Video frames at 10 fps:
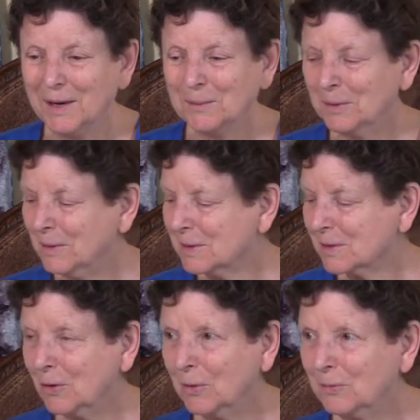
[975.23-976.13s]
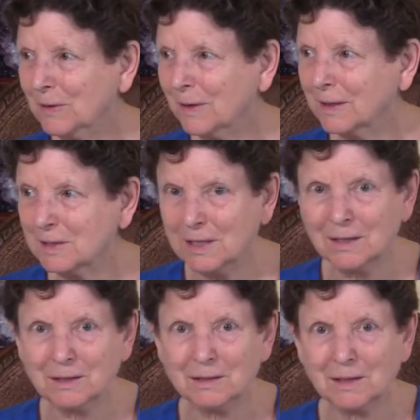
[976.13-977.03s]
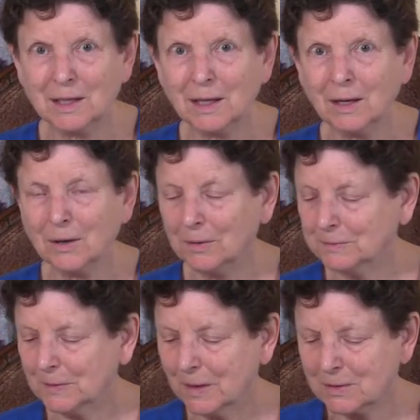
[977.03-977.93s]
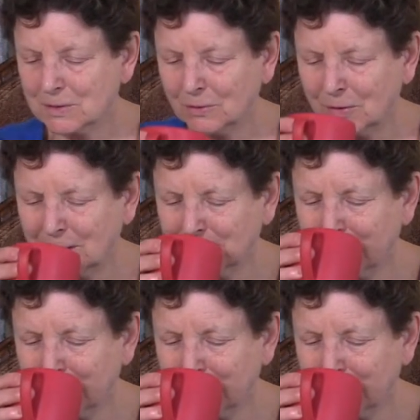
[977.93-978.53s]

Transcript: we're in this COVID-19 thing here, still in